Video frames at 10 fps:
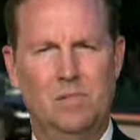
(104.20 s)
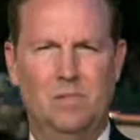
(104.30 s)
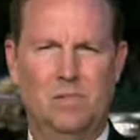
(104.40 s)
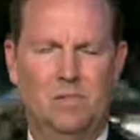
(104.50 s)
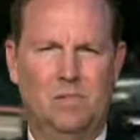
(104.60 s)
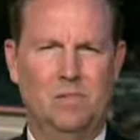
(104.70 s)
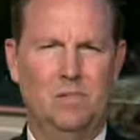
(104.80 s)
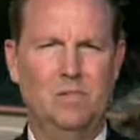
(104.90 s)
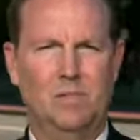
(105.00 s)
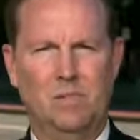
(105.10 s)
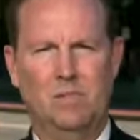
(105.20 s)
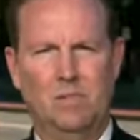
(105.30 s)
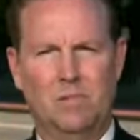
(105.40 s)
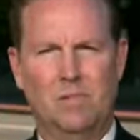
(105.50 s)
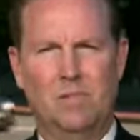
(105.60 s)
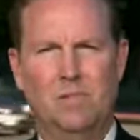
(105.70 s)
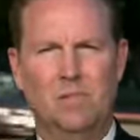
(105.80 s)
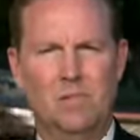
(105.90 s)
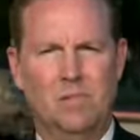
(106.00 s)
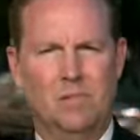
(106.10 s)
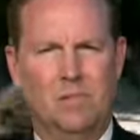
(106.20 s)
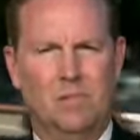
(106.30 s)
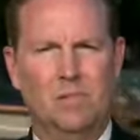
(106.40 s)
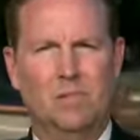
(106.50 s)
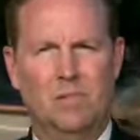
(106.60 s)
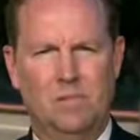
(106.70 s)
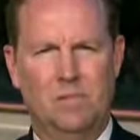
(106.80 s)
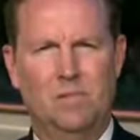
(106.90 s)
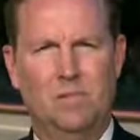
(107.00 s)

This person isn't speaking.